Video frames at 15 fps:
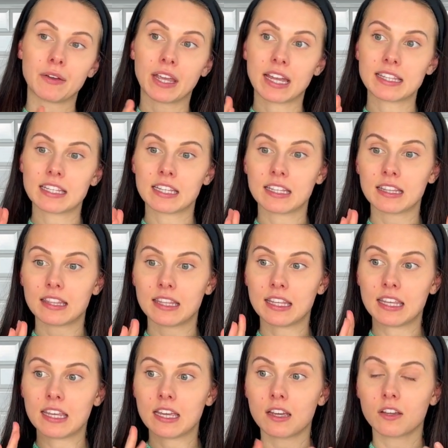getting
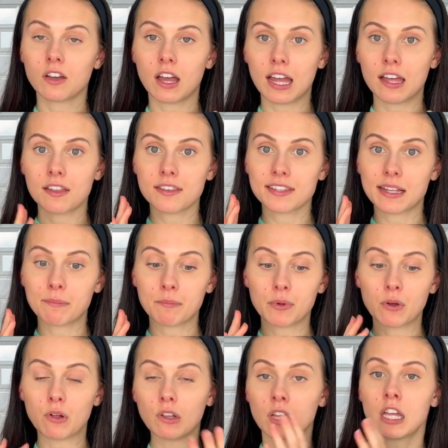the gut health
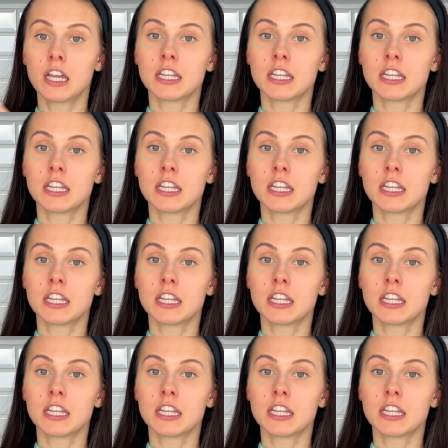sample,